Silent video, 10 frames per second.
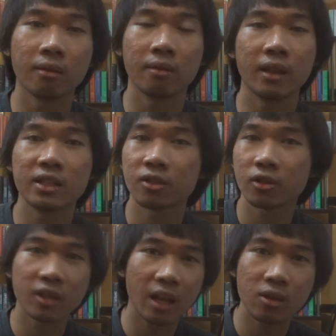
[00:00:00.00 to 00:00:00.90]
they start
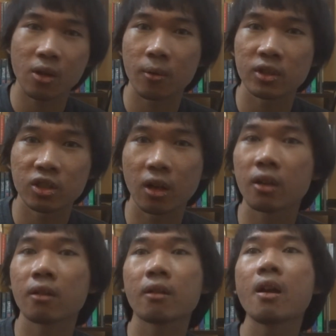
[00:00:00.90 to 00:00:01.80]
to get to know each
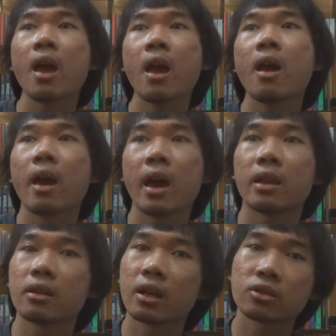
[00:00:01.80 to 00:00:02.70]
other
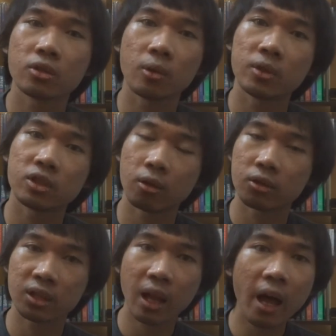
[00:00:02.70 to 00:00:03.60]
and get to know each
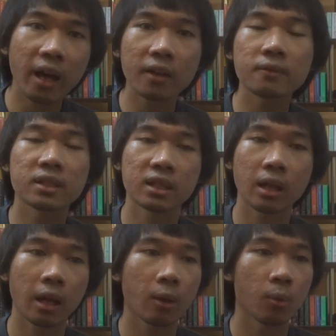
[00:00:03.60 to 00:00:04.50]
other's lives,
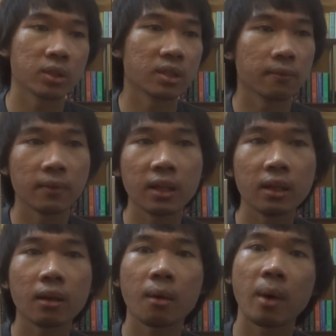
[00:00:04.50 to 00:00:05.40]
like with
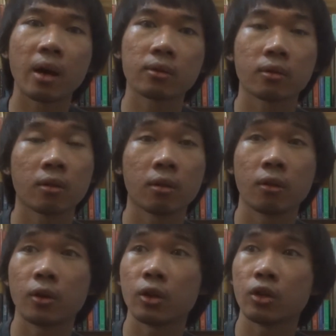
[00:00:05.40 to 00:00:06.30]
Sophia about
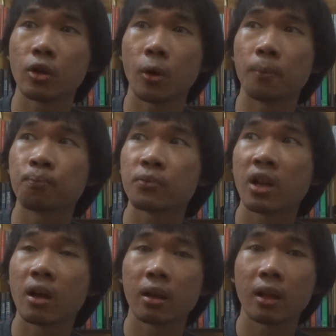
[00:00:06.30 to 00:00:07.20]
her, you know,
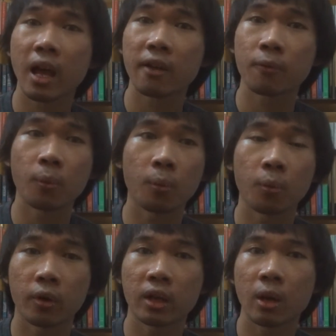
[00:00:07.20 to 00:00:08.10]
life
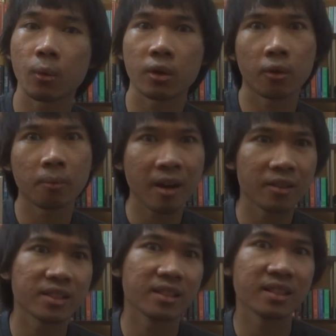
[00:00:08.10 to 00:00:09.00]
working with her
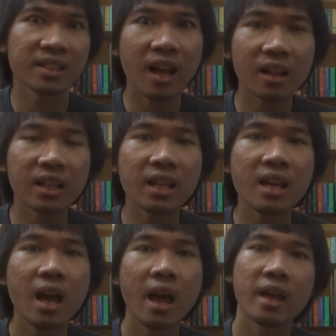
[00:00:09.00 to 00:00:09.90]
parents in the
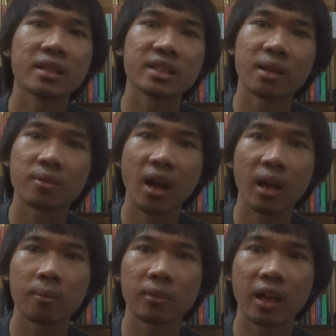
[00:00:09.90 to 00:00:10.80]
deli, at the same
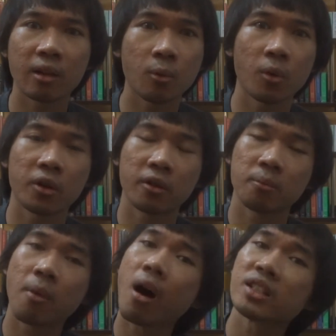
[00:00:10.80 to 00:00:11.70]
time, like what her
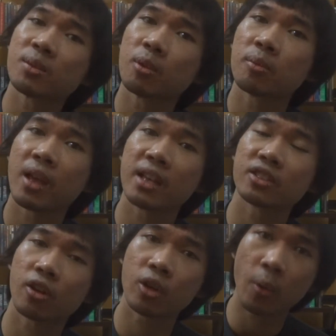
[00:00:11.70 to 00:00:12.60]
possible plans
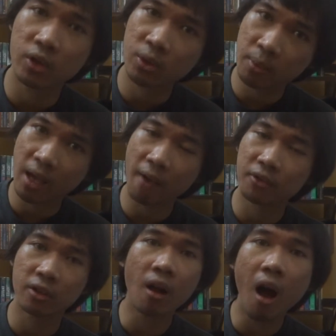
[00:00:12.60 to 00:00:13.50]
are going to be
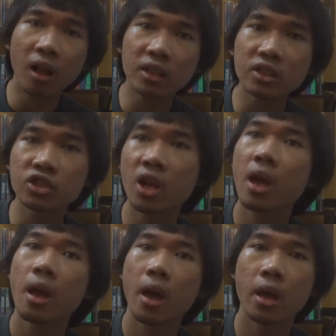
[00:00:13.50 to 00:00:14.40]
after college,
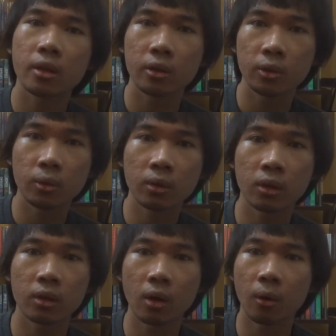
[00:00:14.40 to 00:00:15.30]
and Luke,
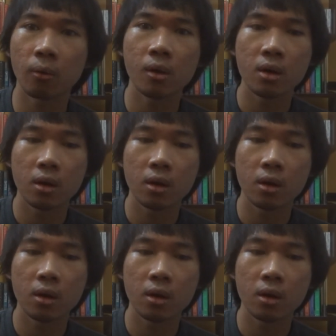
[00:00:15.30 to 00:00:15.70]
you know,